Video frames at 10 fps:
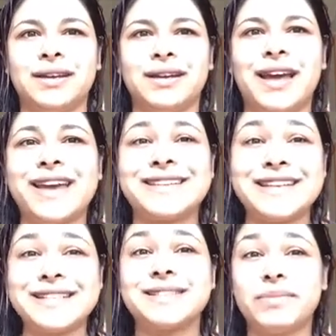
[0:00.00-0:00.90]
and
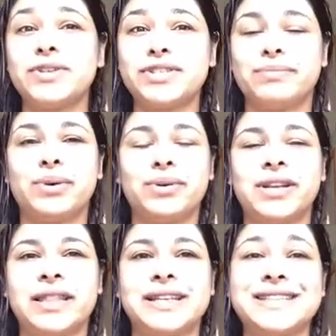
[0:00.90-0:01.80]
here's the most
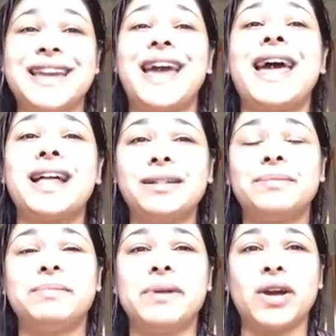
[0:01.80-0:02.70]
important thing, to get
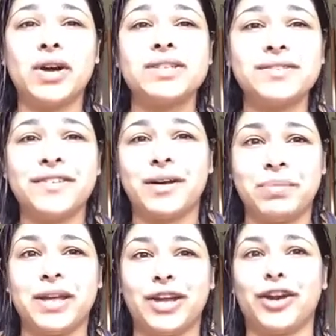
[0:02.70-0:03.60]
help because of our
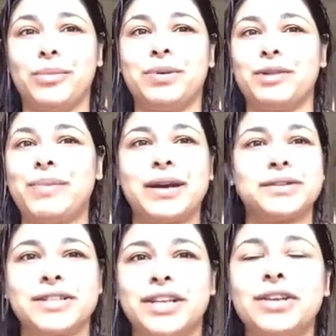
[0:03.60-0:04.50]
being open
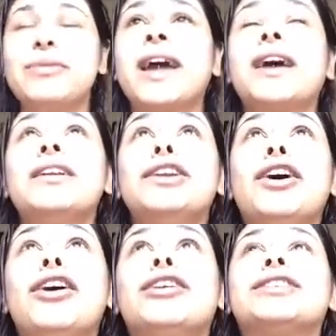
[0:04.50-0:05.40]
about it. You
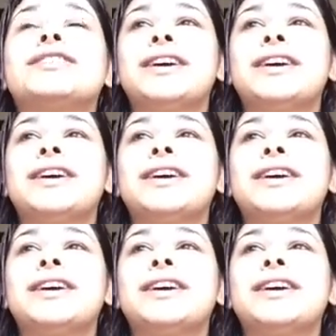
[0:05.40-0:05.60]
cannot